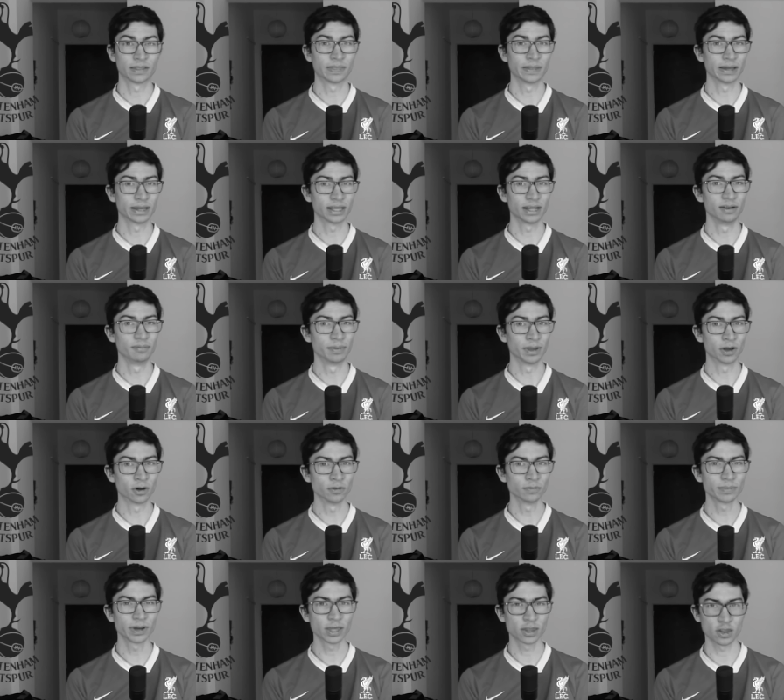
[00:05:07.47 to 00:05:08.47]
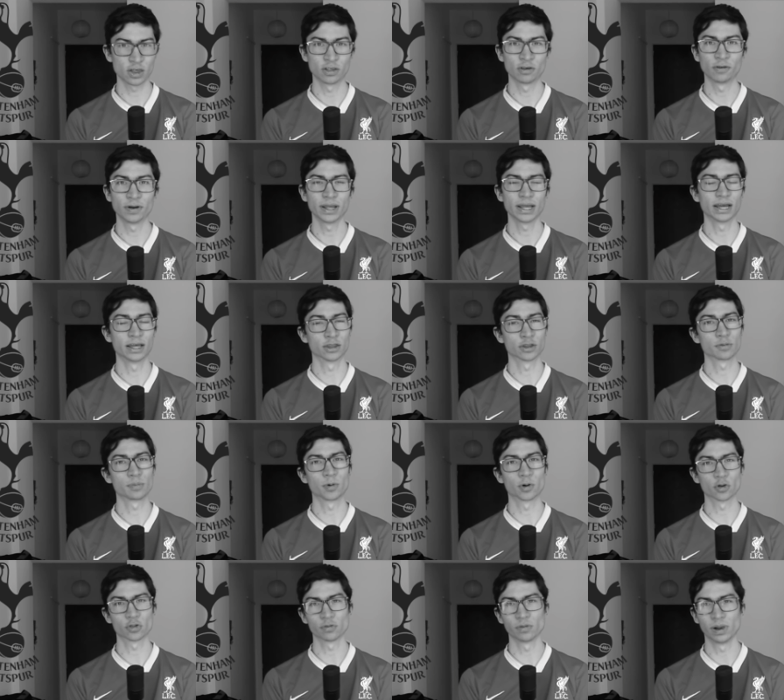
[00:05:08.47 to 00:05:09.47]
think he'll be gone by January and
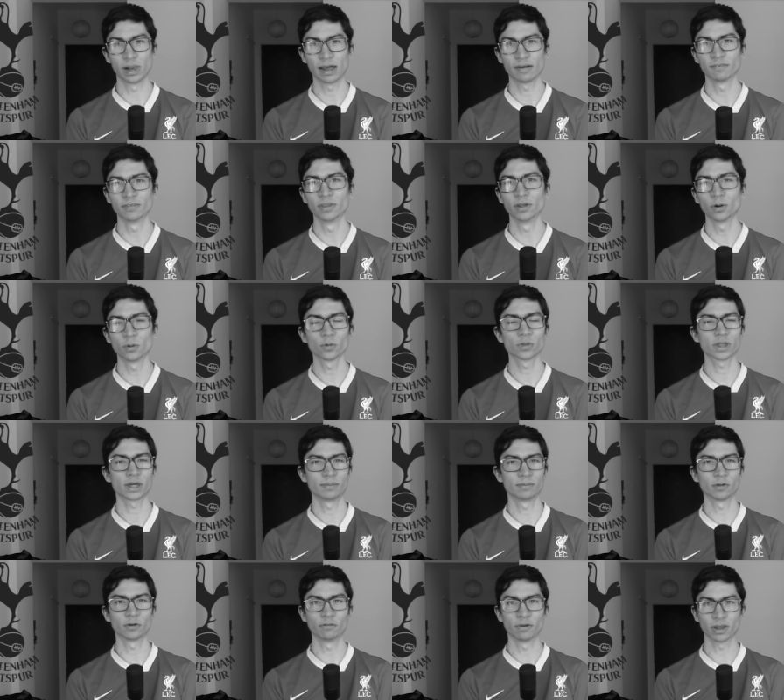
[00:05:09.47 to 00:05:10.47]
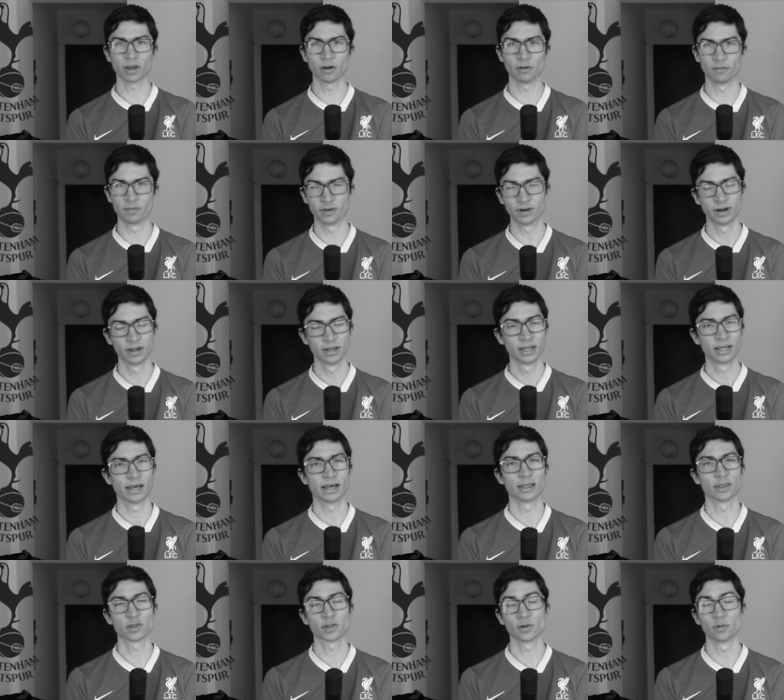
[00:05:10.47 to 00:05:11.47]
Spurs will have no time to recover,
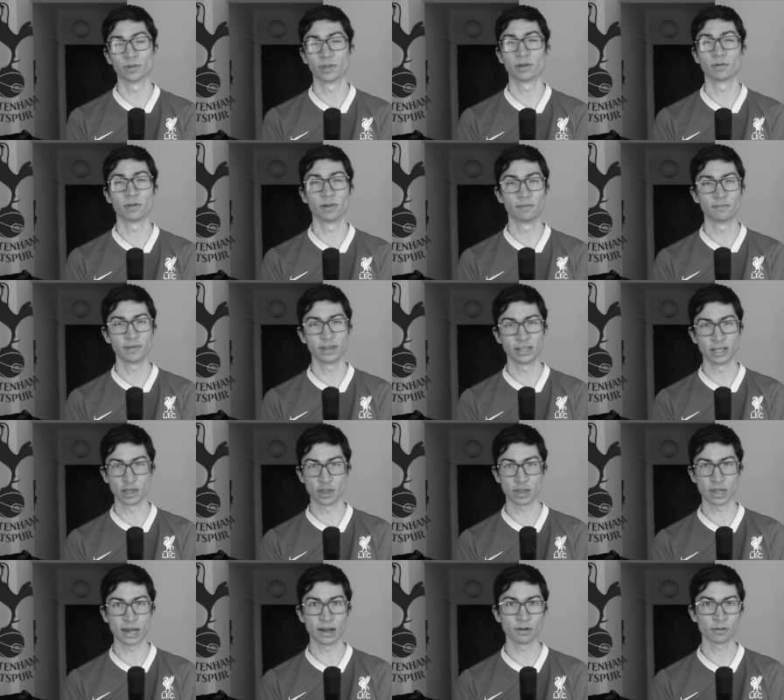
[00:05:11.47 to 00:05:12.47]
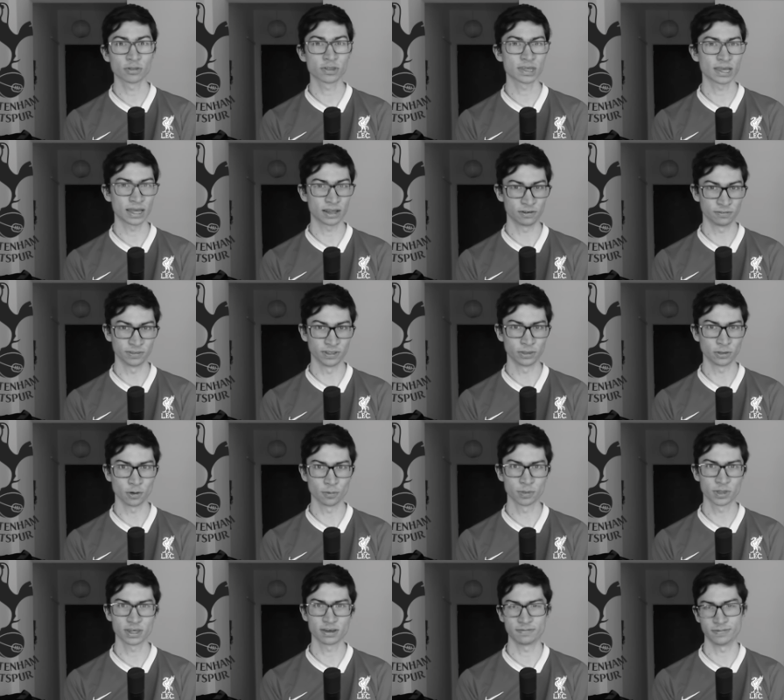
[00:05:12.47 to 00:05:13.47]
and so they will finish outside of the
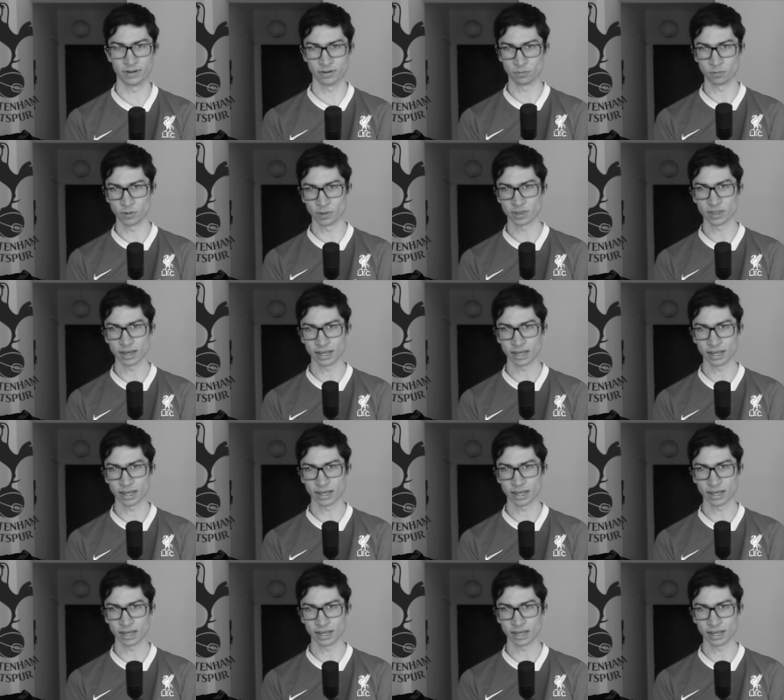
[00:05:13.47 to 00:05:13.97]
top 7 once